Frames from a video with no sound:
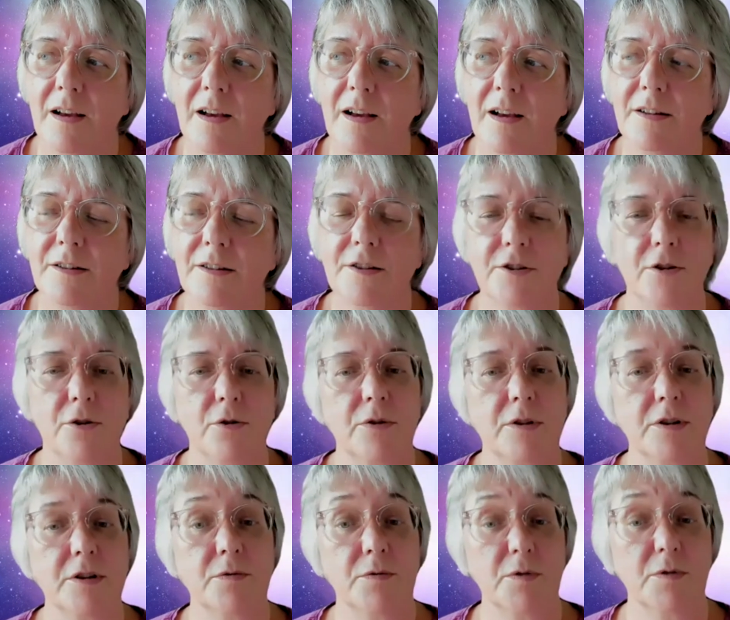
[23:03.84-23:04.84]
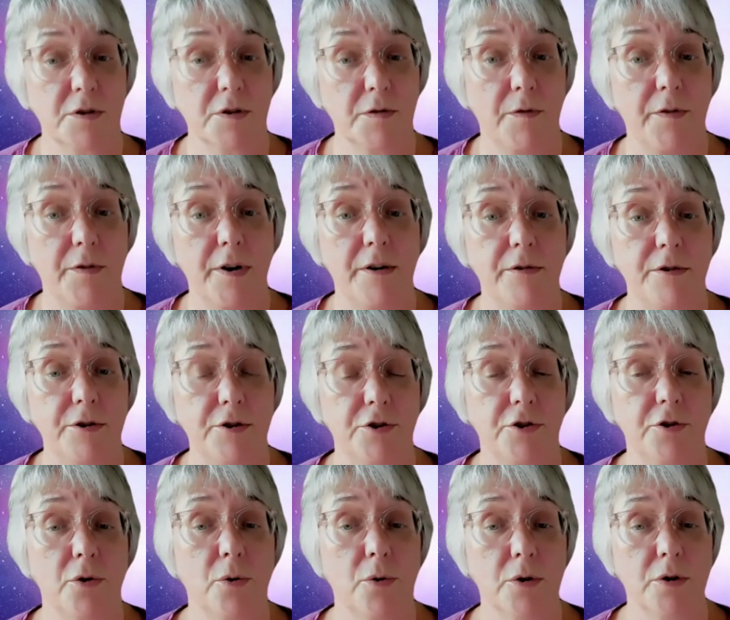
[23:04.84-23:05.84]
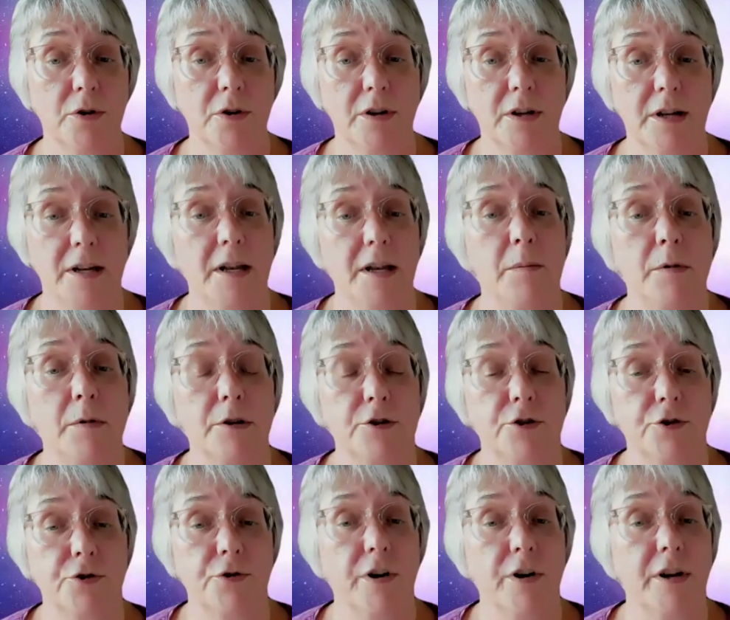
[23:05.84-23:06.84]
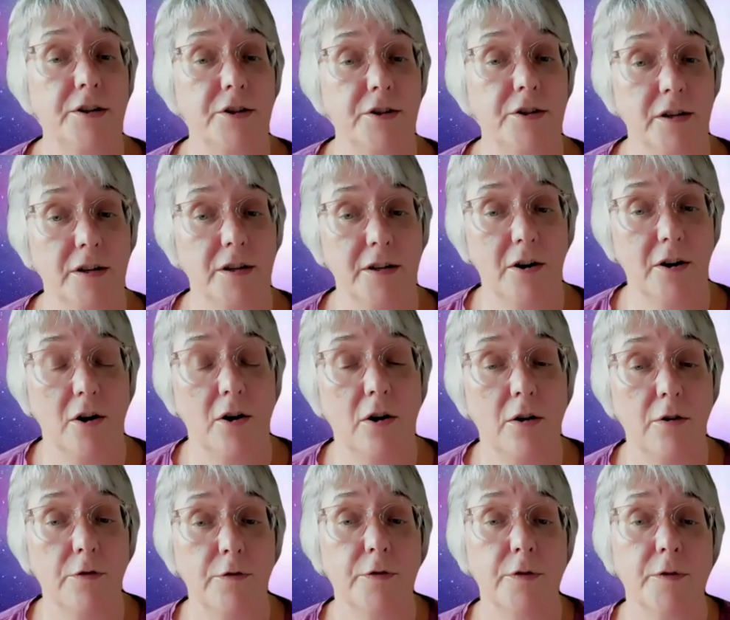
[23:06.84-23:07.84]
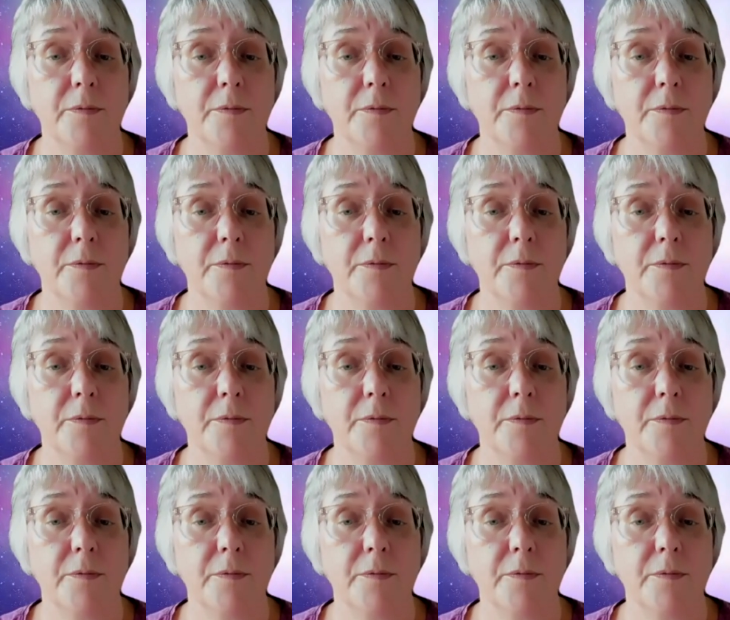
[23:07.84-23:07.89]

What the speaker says: And so this was a very short demonstration of